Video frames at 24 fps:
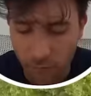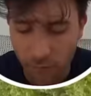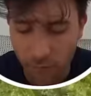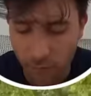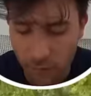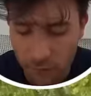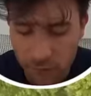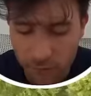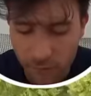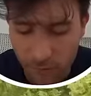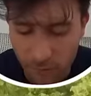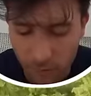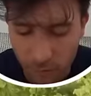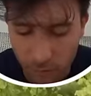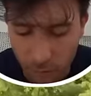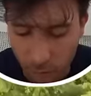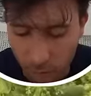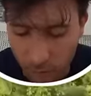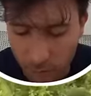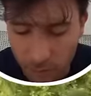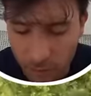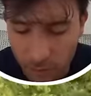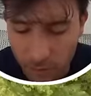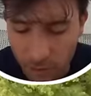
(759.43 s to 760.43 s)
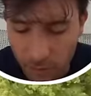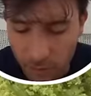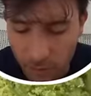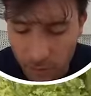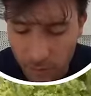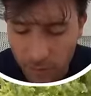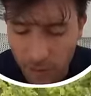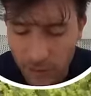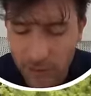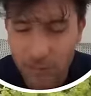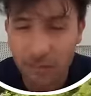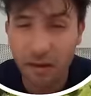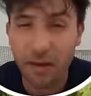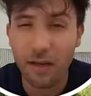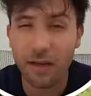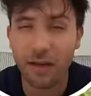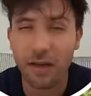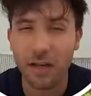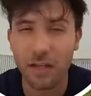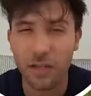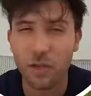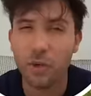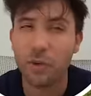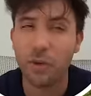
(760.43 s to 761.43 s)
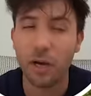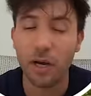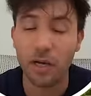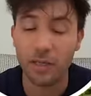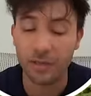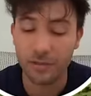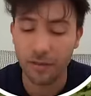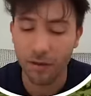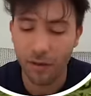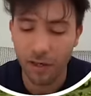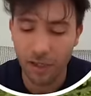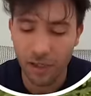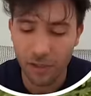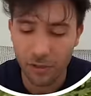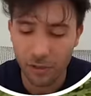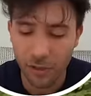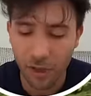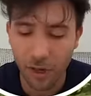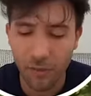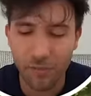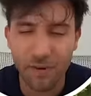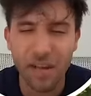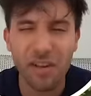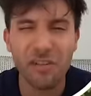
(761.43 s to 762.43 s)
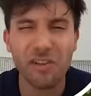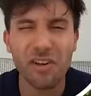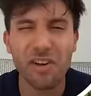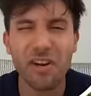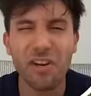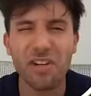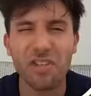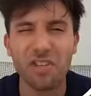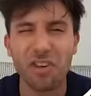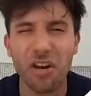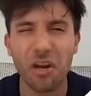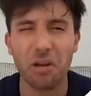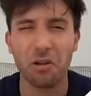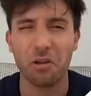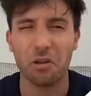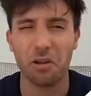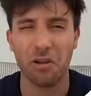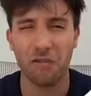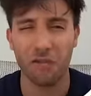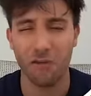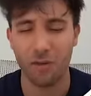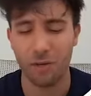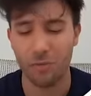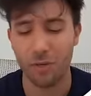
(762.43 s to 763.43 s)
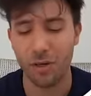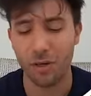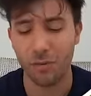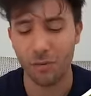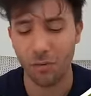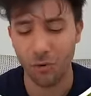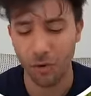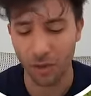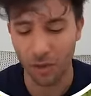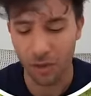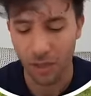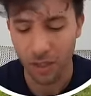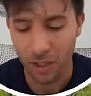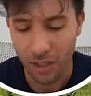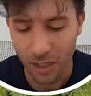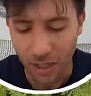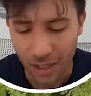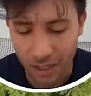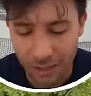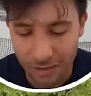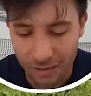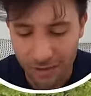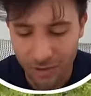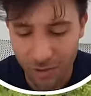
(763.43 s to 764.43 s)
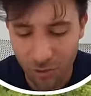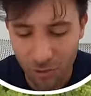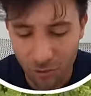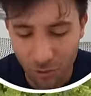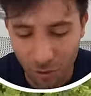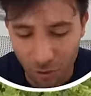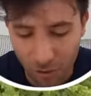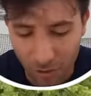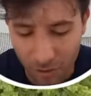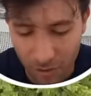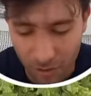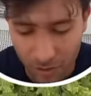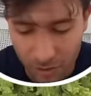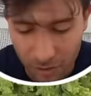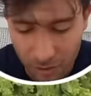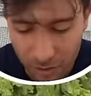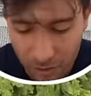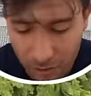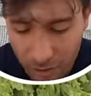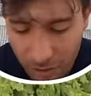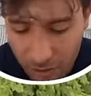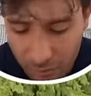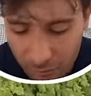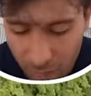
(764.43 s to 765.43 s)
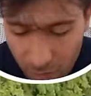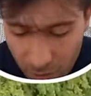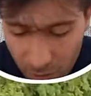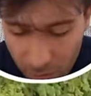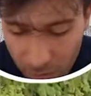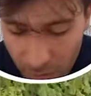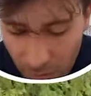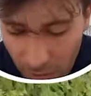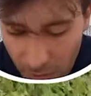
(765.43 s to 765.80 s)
missed them already, but that's why I got you guys. All right, you know, I'm not even gonna try looking for them anymore. It's too hard. They could be